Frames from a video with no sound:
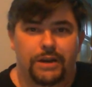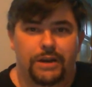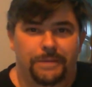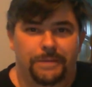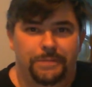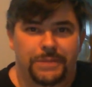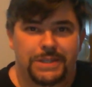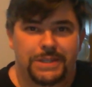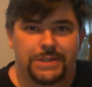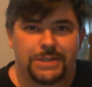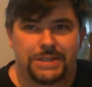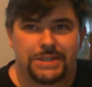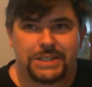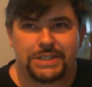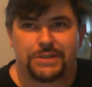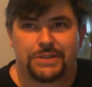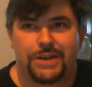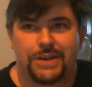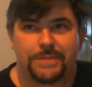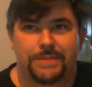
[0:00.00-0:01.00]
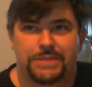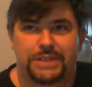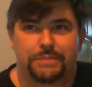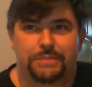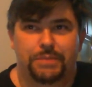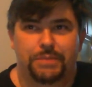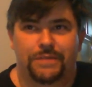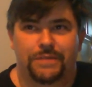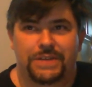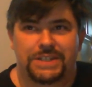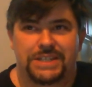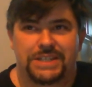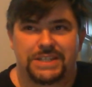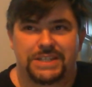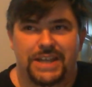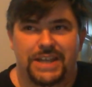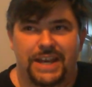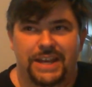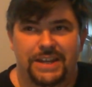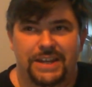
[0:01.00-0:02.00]
So he describes this perfect
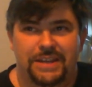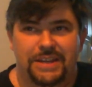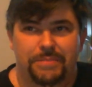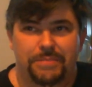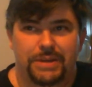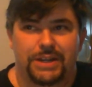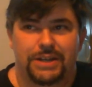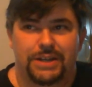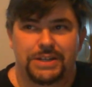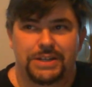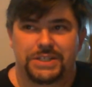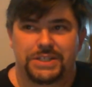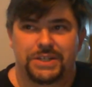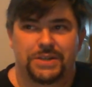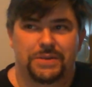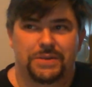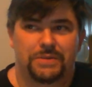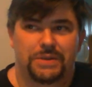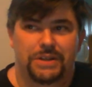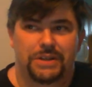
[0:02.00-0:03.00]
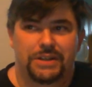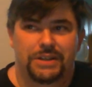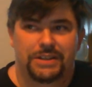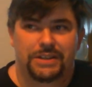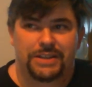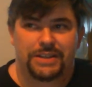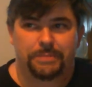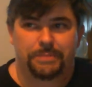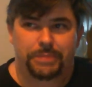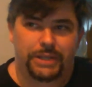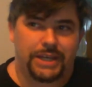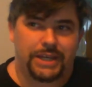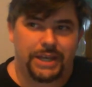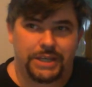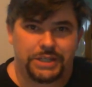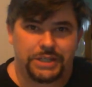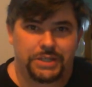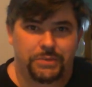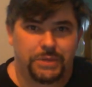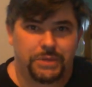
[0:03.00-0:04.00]
society, but also the
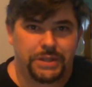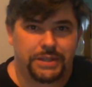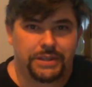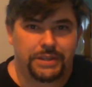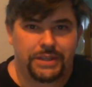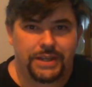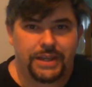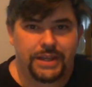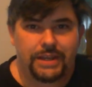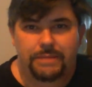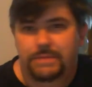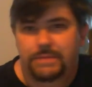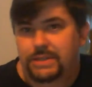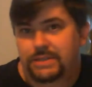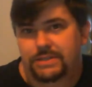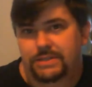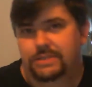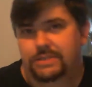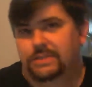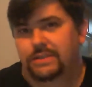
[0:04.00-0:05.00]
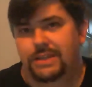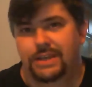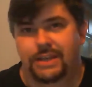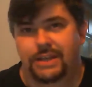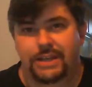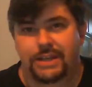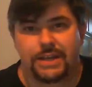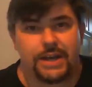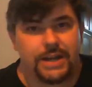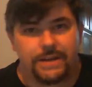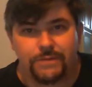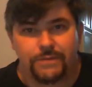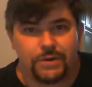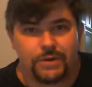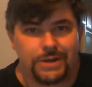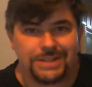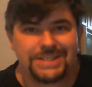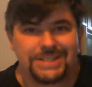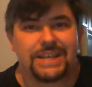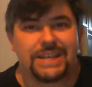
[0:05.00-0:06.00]
implication within the name is it cannot ever
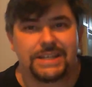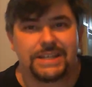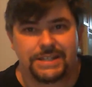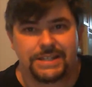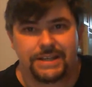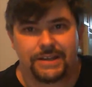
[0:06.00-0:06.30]
exist.